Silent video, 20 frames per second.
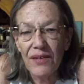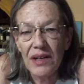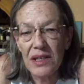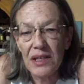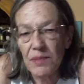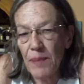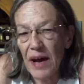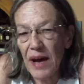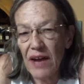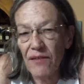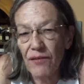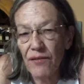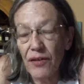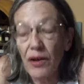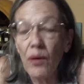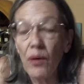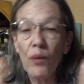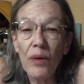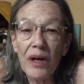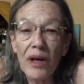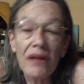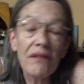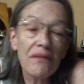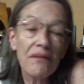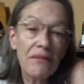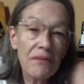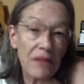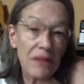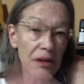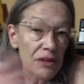It's bad for you.
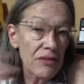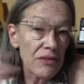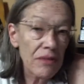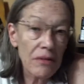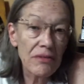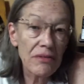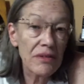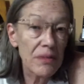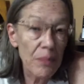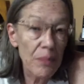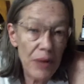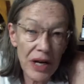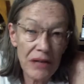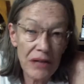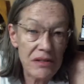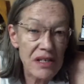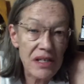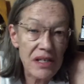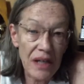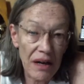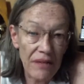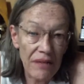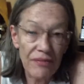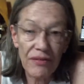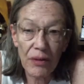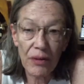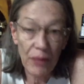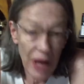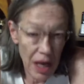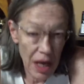Well, so's the brown stuff,
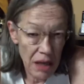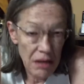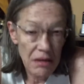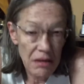okay?